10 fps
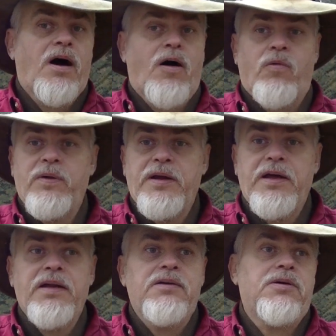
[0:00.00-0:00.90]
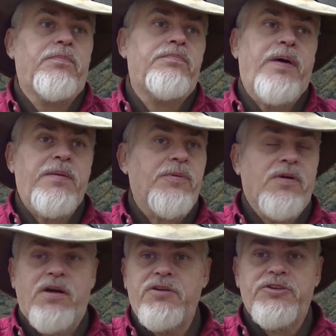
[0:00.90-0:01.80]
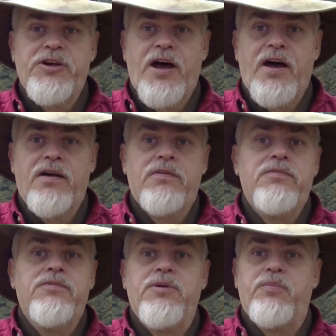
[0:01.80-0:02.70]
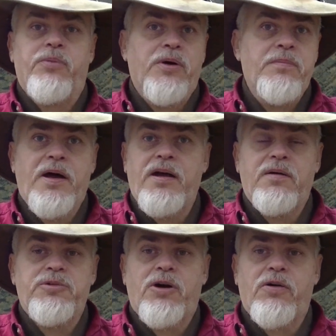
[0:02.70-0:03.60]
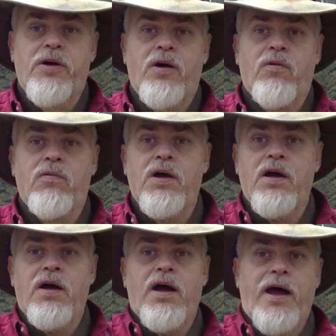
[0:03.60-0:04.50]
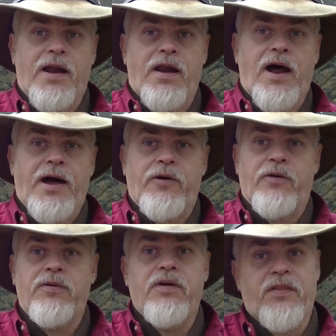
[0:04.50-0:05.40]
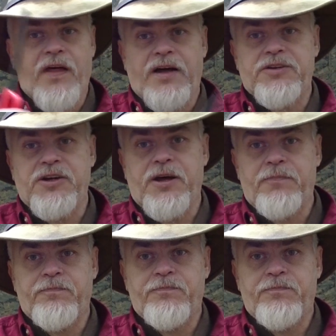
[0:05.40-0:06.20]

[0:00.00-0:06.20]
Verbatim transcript: All we need is a paper lunch sack, some pre-made up charcoal, and a lighter that's it.